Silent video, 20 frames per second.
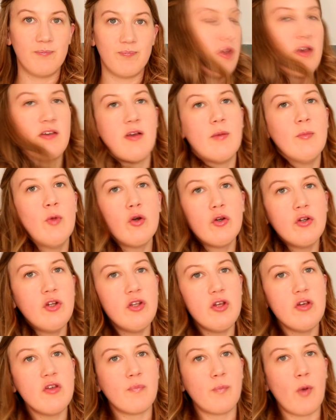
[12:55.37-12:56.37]
Yes, I'm not going
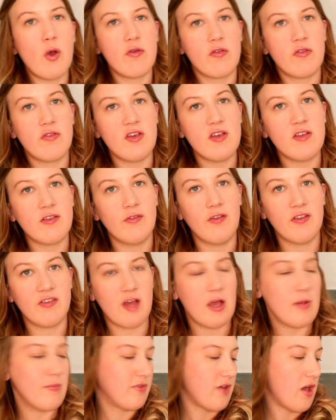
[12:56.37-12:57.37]
to use both of these on the
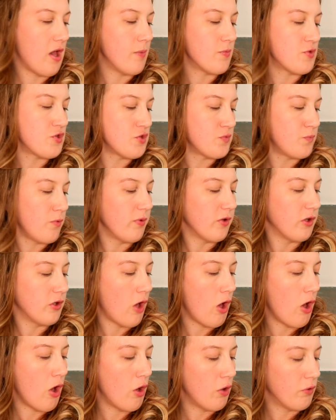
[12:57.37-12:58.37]
same day. I'm just probably going
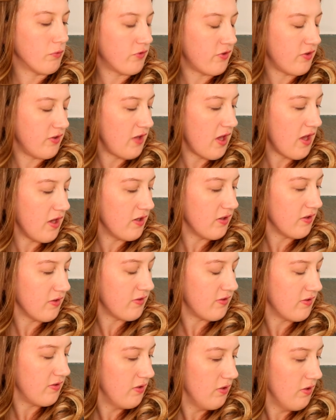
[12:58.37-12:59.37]
to
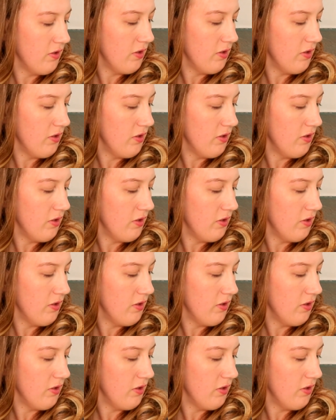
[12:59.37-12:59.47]
alternate